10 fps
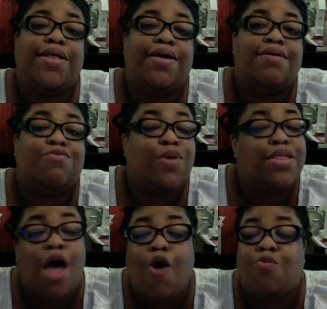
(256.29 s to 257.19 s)
it is. We
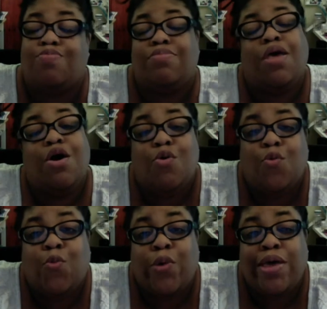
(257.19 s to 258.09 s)
don't.
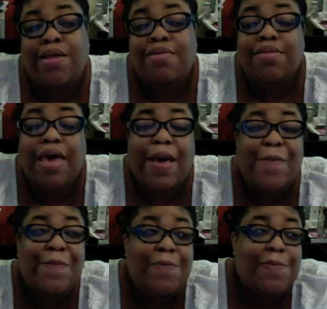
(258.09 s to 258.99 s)
We take
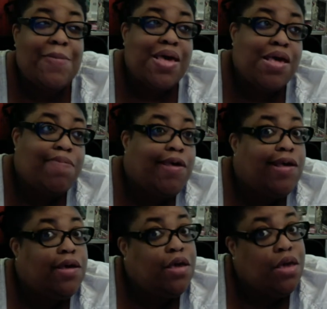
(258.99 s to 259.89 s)
maybe
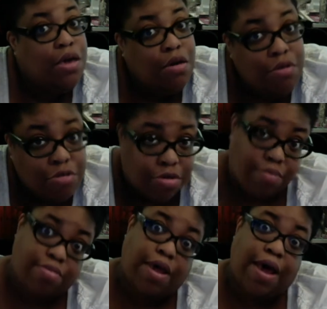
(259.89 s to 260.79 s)
a year
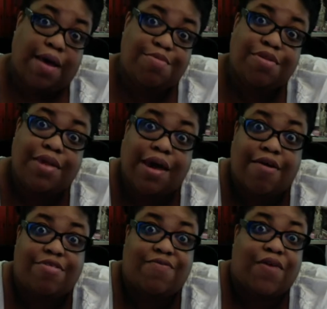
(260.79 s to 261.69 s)
sometimes to take
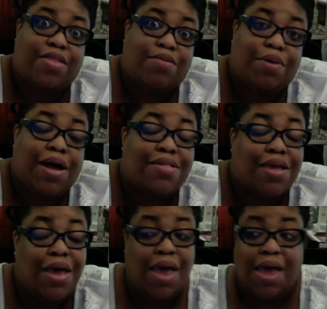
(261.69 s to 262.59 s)
our stuff out the box.
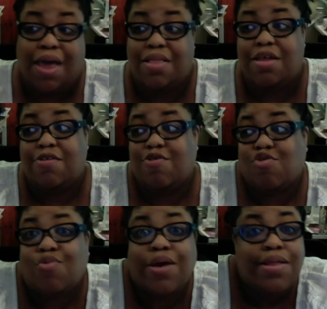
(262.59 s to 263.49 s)
And then the
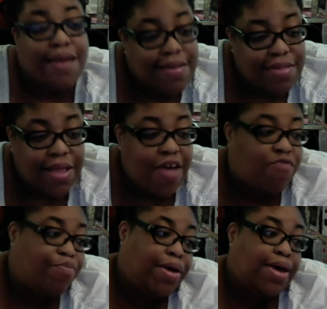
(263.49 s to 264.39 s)
trend has
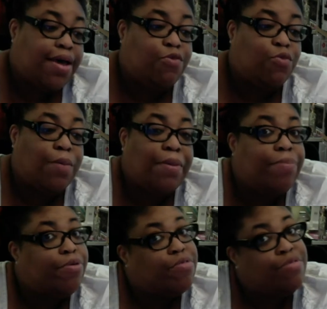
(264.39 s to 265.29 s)
left. But guess what?
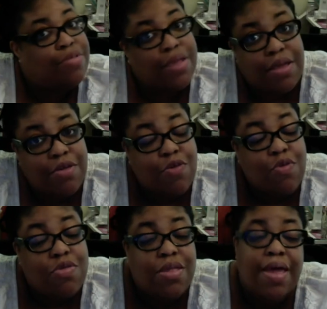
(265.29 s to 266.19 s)
People are still
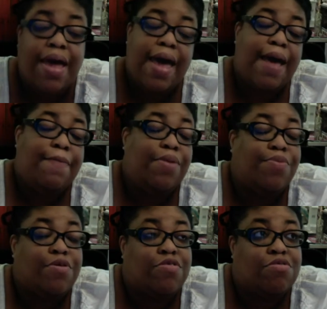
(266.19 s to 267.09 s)
using it.
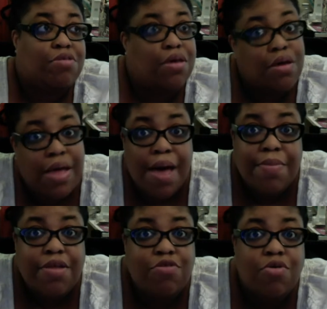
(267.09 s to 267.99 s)
People are still
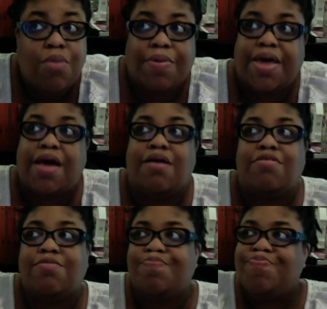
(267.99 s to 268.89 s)
coming into it
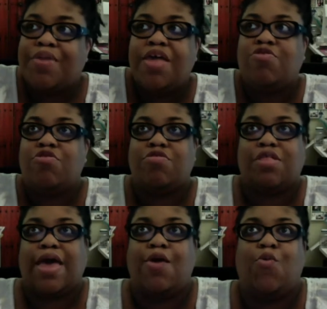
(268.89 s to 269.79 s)
because it's just
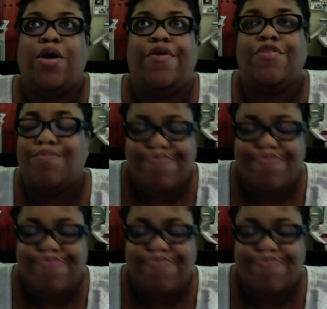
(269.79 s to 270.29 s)
like with